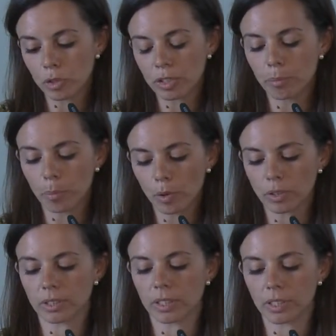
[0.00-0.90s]

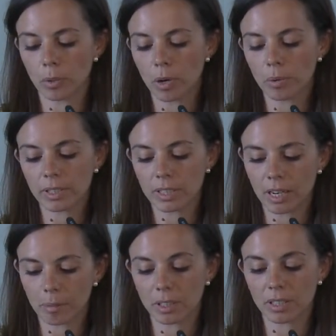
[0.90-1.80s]
important anticoagulant
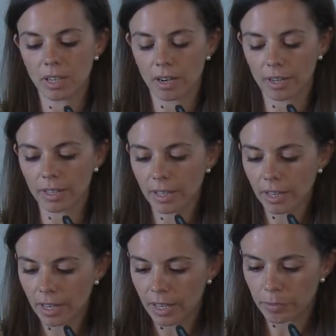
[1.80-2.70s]
elements are
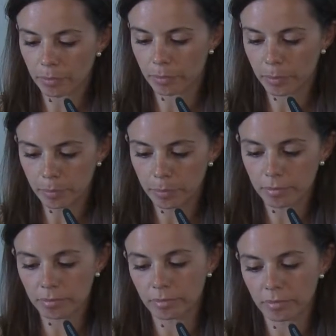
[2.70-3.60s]

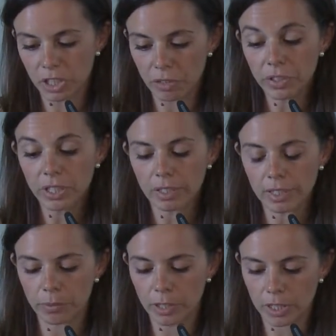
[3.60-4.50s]

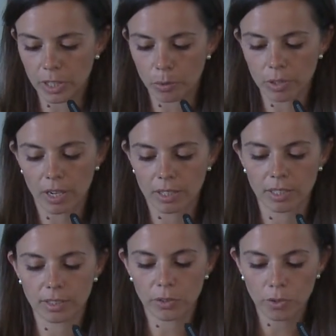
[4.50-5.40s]
severely reduced, as
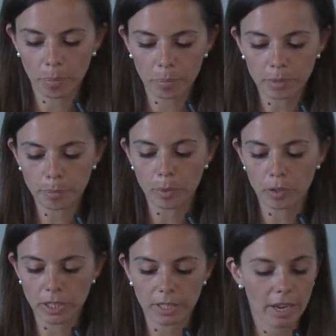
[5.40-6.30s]
antithrombin,
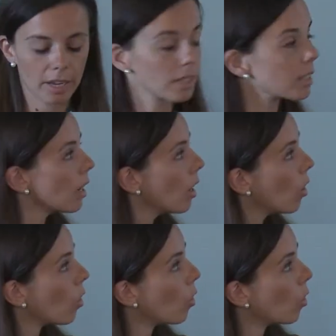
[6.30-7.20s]
protein S,
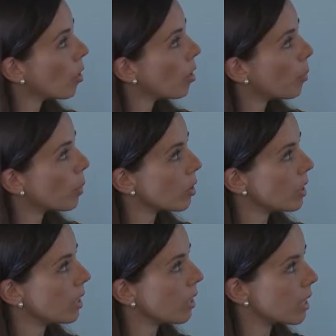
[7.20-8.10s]
or
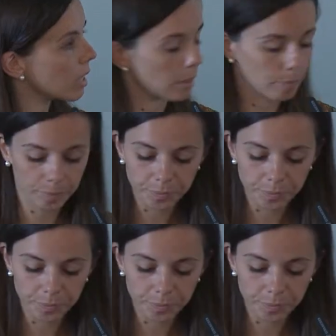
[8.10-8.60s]
protein C.